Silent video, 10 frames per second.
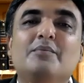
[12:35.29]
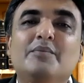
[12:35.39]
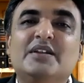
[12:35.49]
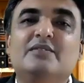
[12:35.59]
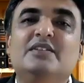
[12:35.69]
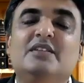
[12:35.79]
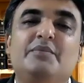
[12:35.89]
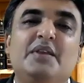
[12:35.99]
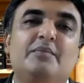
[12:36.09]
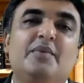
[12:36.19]
between the
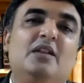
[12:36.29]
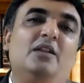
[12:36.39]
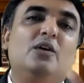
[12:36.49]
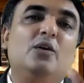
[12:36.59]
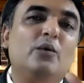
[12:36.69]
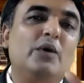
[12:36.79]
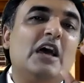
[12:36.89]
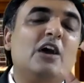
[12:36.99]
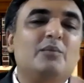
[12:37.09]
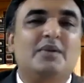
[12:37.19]
people who
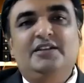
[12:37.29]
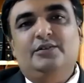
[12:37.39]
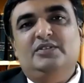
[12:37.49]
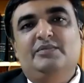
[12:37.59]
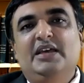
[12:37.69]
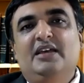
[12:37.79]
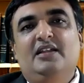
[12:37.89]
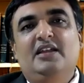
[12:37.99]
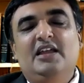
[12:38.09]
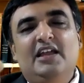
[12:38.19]
have money to spare
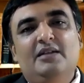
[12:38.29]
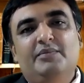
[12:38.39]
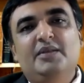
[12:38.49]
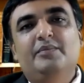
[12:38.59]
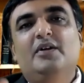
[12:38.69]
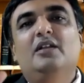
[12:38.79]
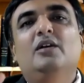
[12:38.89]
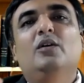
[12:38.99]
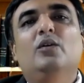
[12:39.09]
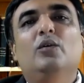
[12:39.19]
and people
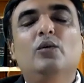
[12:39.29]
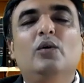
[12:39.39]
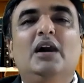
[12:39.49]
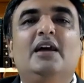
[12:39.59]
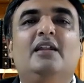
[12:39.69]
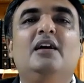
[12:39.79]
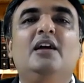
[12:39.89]
who are